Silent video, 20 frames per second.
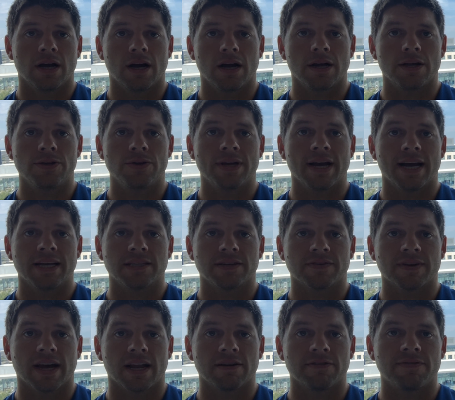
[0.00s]
You guys have
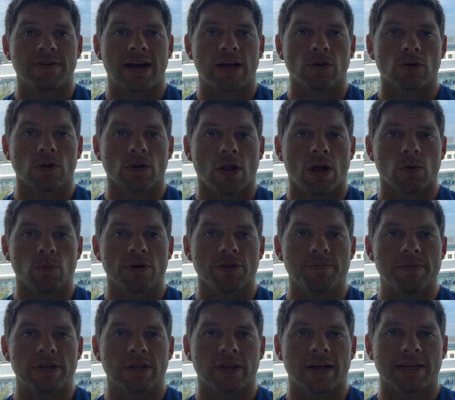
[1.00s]
kind of followed along with
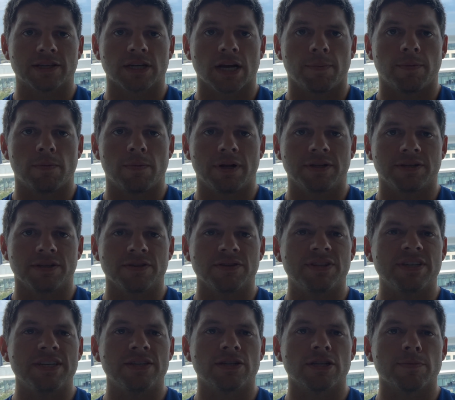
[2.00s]
me the last couple months and
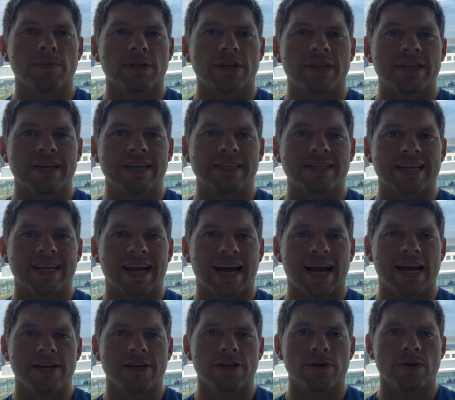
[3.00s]
seen some of the things that
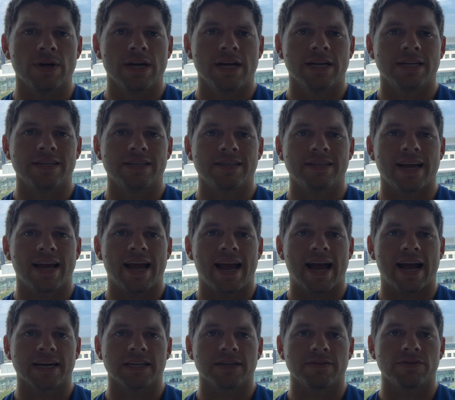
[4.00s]
I do to stay
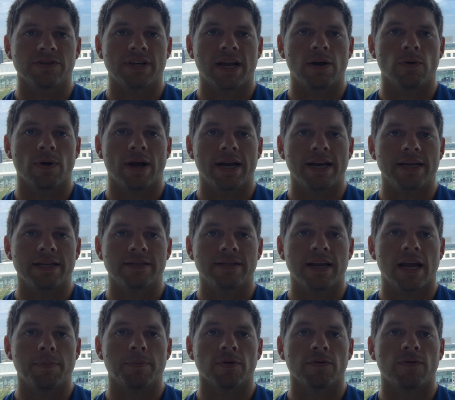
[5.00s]
active, stay ready,
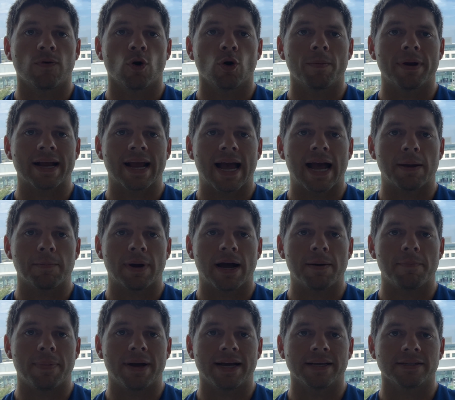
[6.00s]
stay performing at my
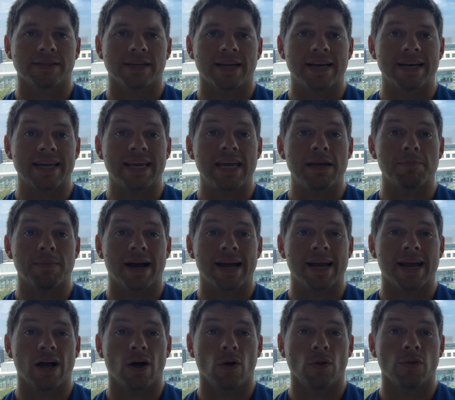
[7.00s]
best, and keep my
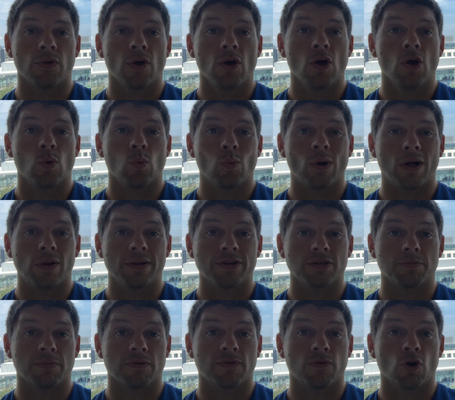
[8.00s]
health,
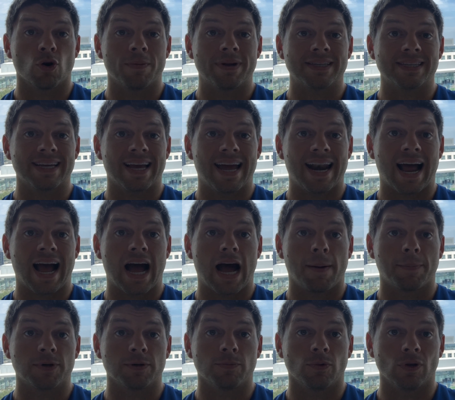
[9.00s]
wellness, and performance at
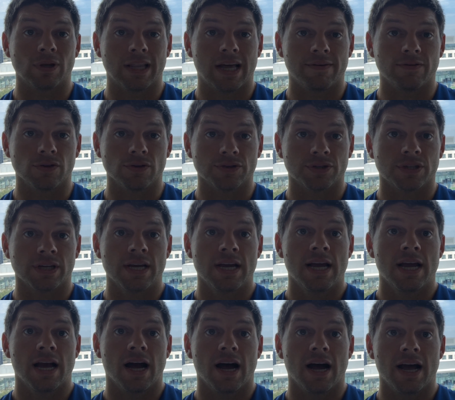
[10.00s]
optimal levels.
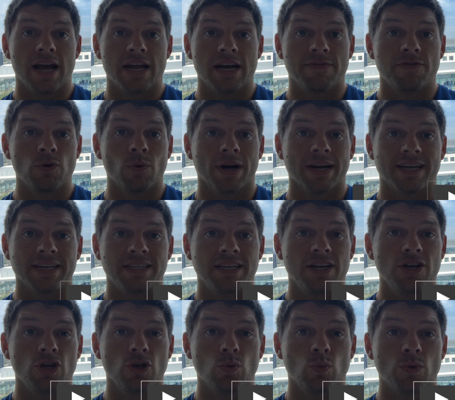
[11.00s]
And if you want to
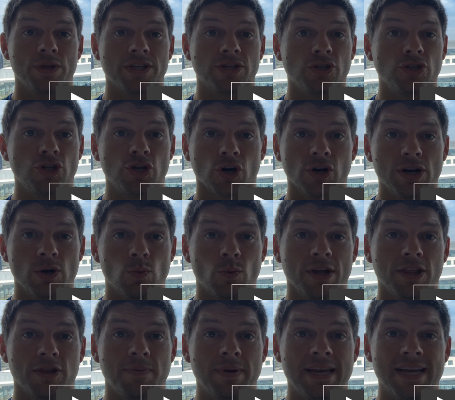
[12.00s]
continue with this journey
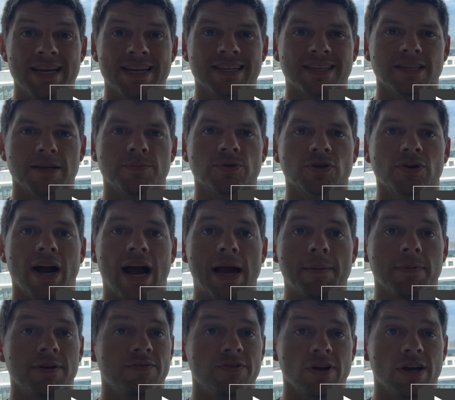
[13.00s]
with me,
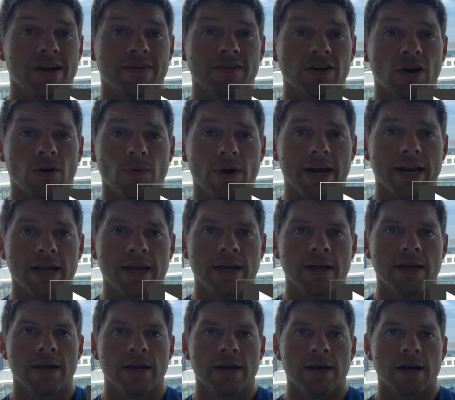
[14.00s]
subscribe if you haven't already.
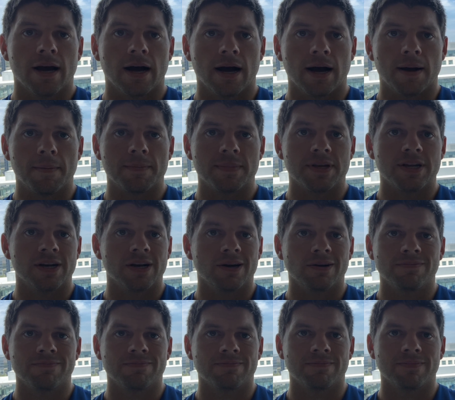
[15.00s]

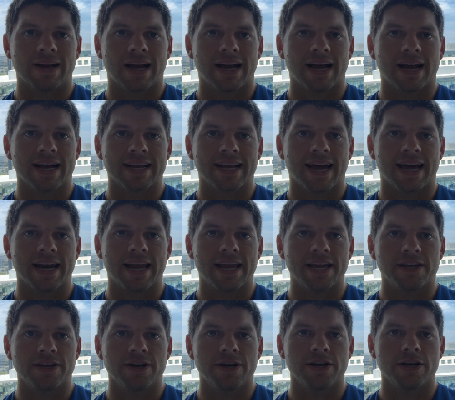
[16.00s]
I got a
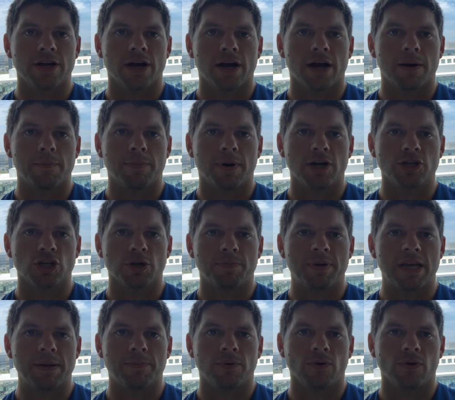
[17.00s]
good bunch of
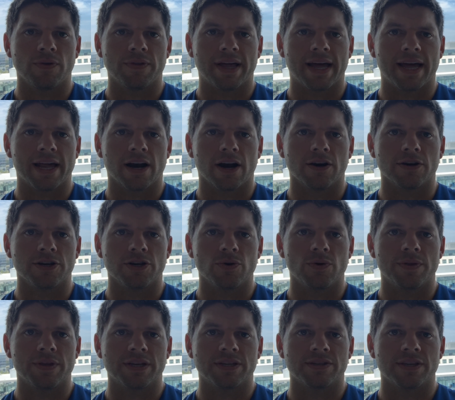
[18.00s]
people that are
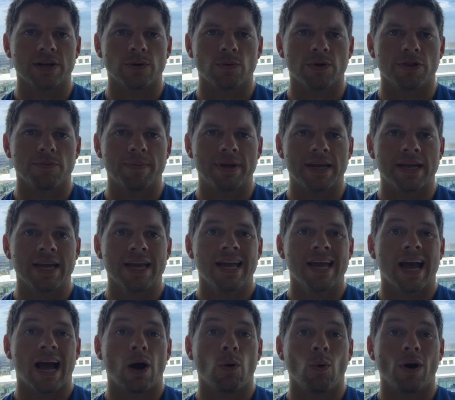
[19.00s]
doing this thing with me.
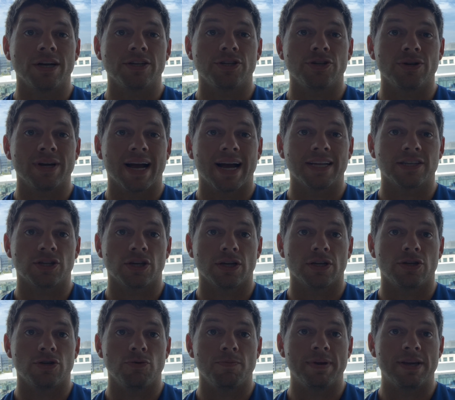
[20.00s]
I want you guys
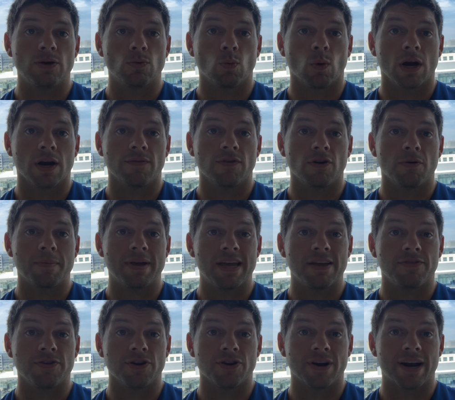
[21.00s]
to be one of them
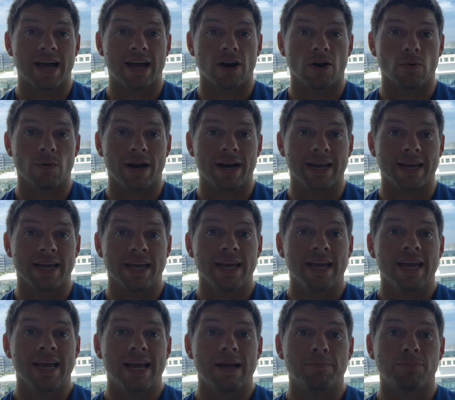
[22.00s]
if you're not already.
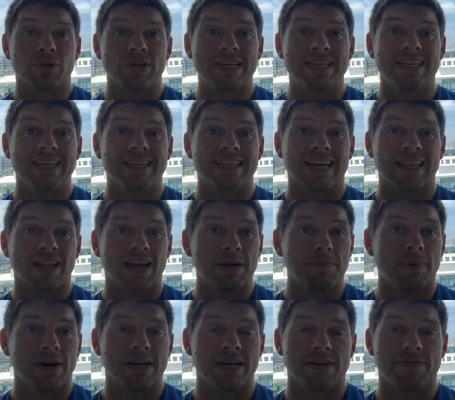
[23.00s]
And please hit that like
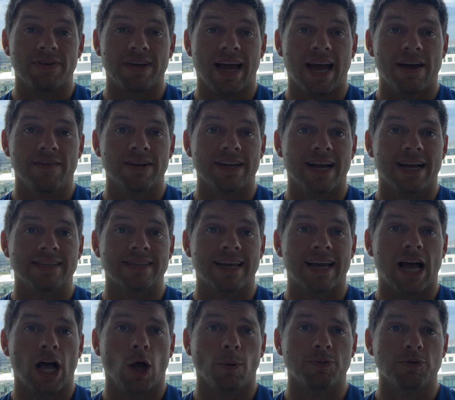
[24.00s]
button if you haven't, guys. That
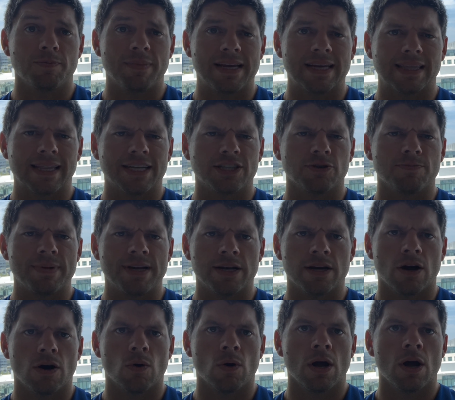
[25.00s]
helps me. It lets me
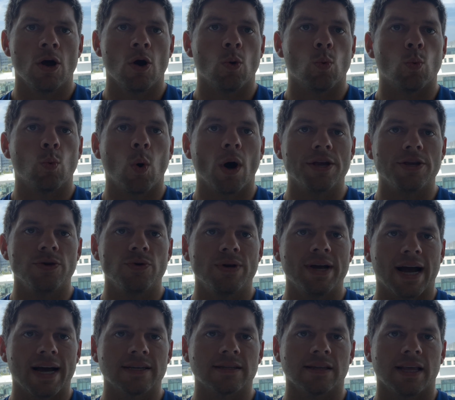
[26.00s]
know what you
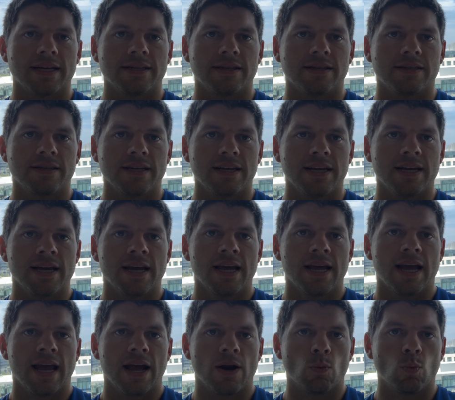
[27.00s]
guys like to see
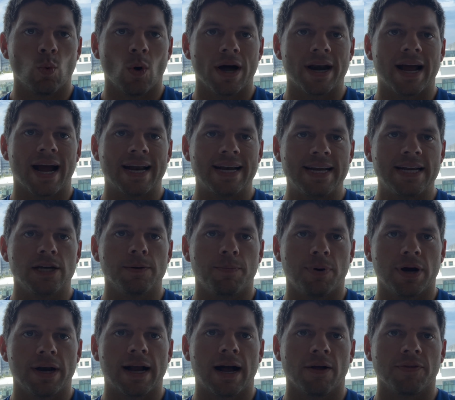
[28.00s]
and what I need to
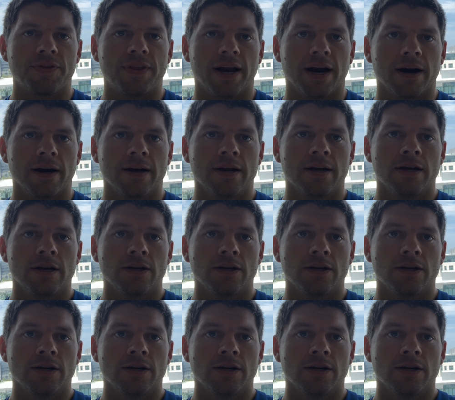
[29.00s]
put out there.